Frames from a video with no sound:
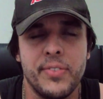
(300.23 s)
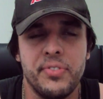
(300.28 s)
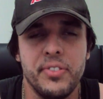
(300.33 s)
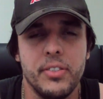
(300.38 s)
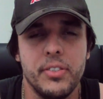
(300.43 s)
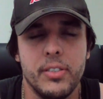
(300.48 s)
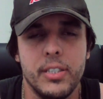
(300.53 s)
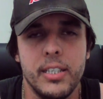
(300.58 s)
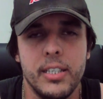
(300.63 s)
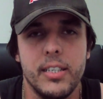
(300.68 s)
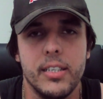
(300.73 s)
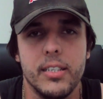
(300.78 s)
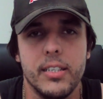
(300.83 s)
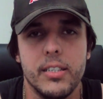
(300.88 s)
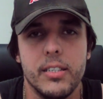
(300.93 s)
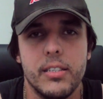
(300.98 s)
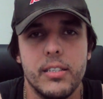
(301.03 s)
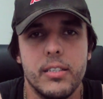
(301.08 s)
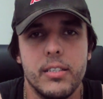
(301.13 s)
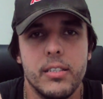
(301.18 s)
few
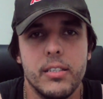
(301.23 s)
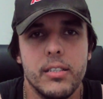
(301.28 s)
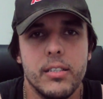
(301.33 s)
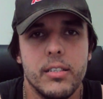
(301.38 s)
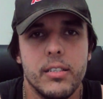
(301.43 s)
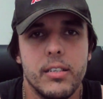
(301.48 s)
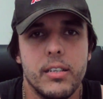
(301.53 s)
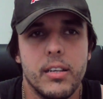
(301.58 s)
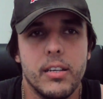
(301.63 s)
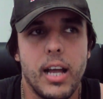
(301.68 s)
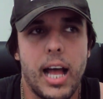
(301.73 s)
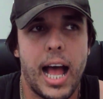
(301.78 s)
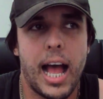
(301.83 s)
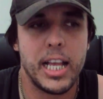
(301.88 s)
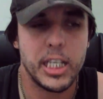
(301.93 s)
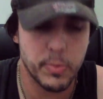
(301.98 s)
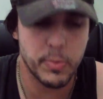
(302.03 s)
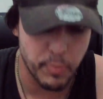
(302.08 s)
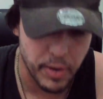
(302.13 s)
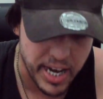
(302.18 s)
years
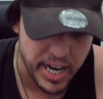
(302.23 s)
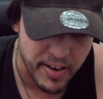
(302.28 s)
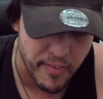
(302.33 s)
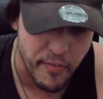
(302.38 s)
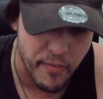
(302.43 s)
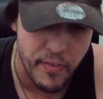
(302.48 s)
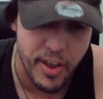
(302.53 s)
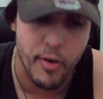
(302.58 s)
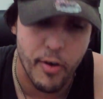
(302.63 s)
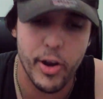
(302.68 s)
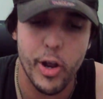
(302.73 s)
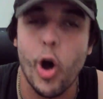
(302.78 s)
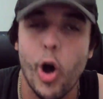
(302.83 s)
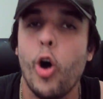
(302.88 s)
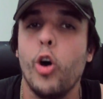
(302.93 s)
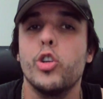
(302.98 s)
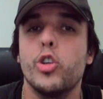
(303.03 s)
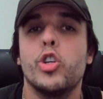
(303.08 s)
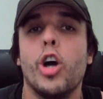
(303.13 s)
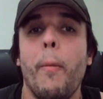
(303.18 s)
has been a very
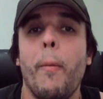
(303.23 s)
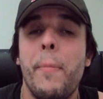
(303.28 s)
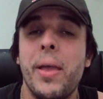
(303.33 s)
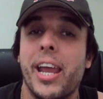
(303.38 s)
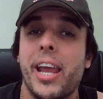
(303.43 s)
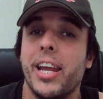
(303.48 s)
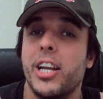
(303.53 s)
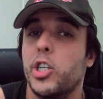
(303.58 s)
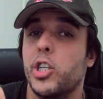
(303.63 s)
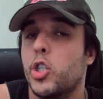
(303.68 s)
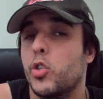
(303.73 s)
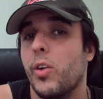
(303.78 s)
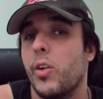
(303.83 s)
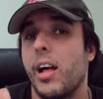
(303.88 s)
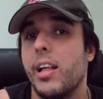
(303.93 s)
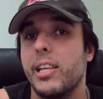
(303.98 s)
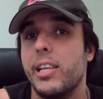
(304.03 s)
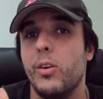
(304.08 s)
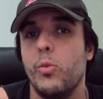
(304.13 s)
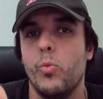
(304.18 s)
hot topic in
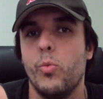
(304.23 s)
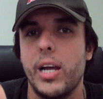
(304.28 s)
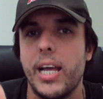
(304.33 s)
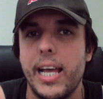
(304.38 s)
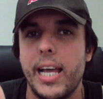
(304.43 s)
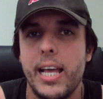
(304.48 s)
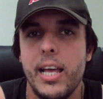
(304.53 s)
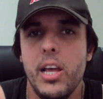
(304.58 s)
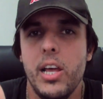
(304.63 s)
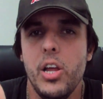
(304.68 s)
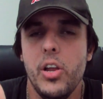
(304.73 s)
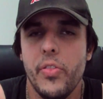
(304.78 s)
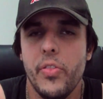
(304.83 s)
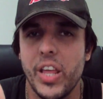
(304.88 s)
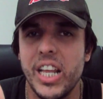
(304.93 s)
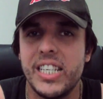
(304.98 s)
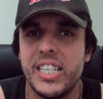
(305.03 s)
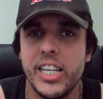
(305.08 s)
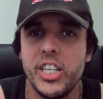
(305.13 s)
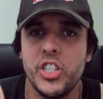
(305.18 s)
Australia where
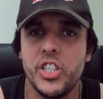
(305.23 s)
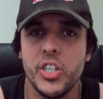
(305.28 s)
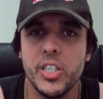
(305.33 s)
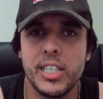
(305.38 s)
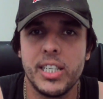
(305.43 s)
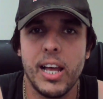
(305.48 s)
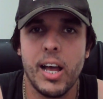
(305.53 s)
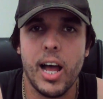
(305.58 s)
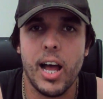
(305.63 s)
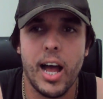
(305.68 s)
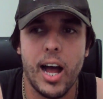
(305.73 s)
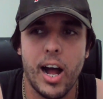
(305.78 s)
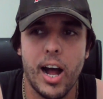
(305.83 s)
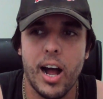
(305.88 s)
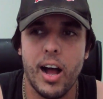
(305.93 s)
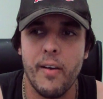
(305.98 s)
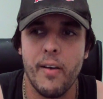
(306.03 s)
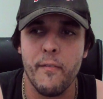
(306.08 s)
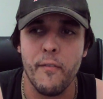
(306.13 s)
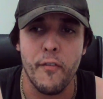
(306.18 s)
the Indigenous
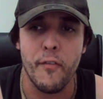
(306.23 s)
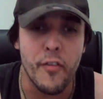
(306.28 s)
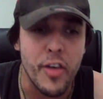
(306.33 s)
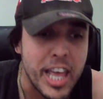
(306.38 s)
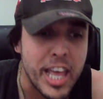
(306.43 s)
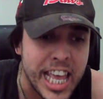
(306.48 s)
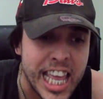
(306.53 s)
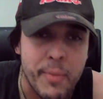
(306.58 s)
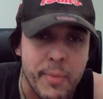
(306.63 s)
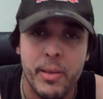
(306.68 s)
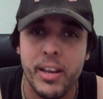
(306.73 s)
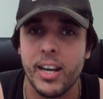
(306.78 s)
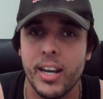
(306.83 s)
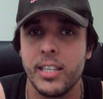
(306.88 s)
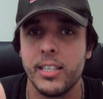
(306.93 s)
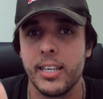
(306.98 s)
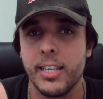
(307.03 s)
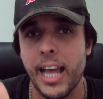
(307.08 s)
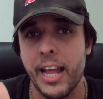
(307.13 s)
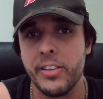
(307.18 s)
are
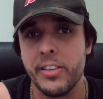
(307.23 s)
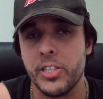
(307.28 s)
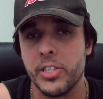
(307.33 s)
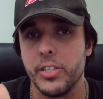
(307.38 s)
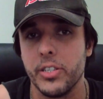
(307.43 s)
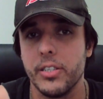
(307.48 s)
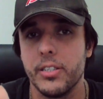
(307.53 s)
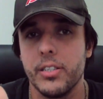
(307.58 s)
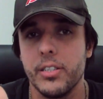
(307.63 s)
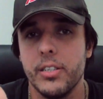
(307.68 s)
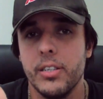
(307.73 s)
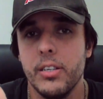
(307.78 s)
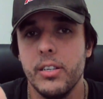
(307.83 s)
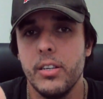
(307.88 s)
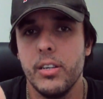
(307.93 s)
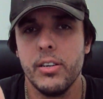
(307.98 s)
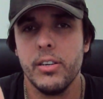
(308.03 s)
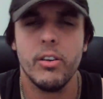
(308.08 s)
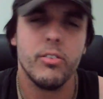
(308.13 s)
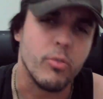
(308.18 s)
vehemently against it.
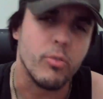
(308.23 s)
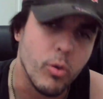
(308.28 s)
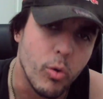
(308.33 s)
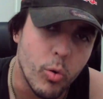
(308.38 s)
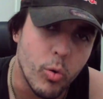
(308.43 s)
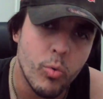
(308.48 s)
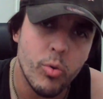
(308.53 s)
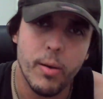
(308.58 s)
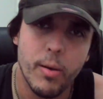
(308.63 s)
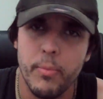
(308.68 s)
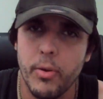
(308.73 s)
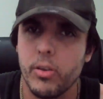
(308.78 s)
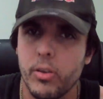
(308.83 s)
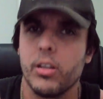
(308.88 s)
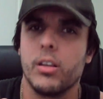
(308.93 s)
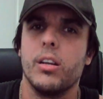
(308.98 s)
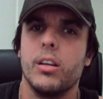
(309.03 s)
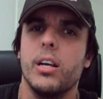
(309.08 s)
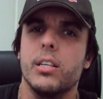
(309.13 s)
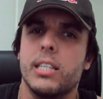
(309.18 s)
Not all, I'm not going
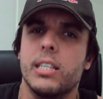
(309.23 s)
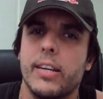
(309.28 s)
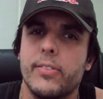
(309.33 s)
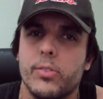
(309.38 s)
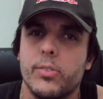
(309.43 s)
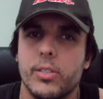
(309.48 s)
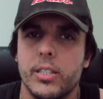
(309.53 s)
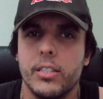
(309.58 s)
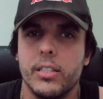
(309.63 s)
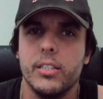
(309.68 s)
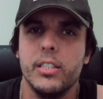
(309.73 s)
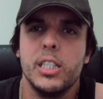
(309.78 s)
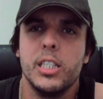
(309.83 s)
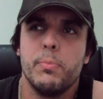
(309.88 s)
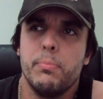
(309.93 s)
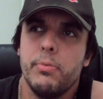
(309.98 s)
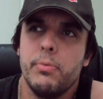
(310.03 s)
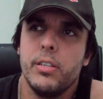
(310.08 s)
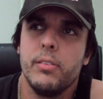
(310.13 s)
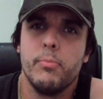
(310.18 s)
to class everyone in this,
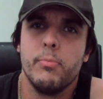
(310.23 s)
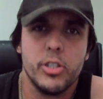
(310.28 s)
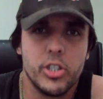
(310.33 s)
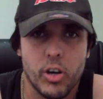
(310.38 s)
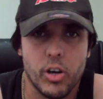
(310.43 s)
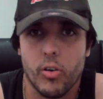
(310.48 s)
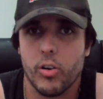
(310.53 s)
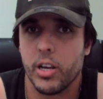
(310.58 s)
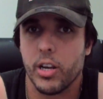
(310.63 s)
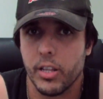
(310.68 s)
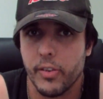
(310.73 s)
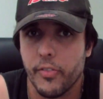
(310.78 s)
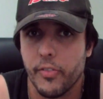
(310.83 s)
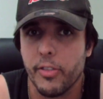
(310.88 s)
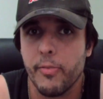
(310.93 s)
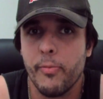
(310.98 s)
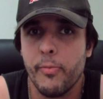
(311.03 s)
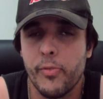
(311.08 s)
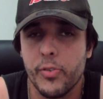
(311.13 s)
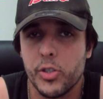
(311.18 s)
but a majority of
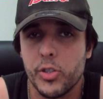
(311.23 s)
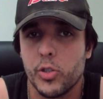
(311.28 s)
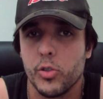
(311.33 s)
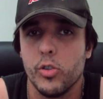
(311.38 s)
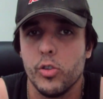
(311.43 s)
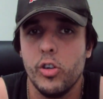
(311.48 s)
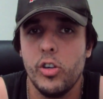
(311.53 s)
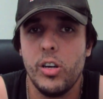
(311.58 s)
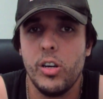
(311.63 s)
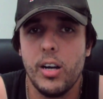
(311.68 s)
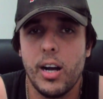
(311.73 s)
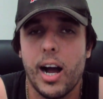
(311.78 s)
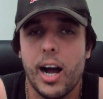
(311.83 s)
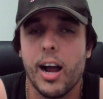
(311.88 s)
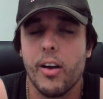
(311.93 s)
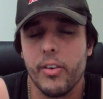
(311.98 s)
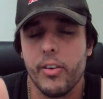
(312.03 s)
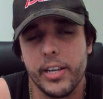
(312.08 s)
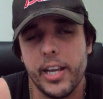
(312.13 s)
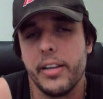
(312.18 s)
them for sure
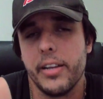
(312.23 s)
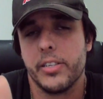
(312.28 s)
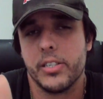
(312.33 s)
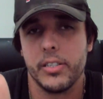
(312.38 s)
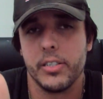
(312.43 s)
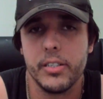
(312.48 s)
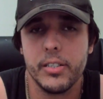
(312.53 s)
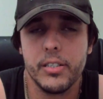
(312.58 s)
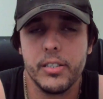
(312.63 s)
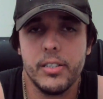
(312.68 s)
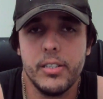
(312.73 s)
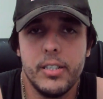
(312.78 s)
are against it.